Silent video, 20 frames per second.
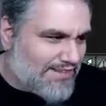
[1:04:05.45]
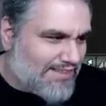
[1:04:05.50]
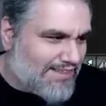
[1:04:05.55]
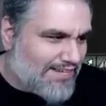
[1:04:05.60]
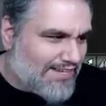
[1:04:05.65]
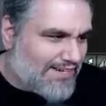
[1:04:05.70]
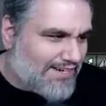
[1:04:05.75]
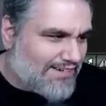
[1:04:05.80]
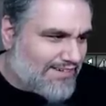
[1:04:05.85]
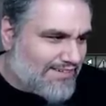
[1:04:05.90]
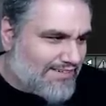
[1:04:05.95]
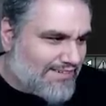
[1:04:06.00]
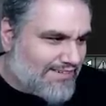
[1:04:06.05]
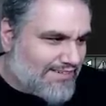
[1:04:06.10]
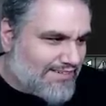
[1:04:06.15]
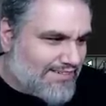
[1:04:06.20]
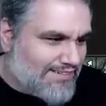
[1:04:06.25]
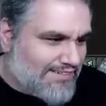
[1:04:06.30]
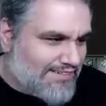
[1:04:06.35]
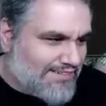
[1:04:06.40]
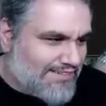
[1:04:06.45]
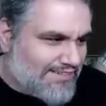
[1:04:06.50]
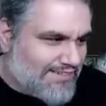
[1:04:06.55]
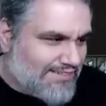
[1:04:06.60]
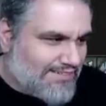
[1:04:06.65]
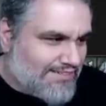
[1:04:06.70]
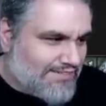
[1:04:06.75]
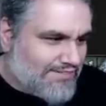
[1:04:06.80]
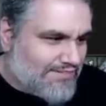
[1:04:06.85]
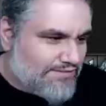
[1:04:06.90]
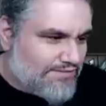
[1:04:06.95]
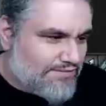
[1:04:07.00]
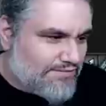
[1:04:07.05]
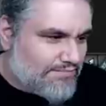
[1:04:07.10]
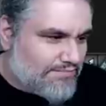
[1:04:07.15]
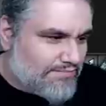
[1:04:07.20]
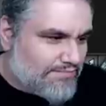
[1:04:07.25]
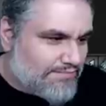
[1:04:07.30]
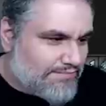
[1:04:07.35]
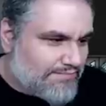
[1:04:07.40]
thing. You want to go with
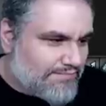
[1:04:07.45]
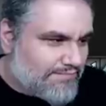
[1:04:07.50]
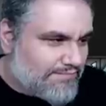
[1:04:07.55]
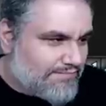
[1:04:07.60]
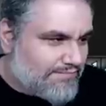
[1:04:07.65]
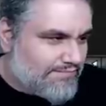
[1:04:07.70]
hand there.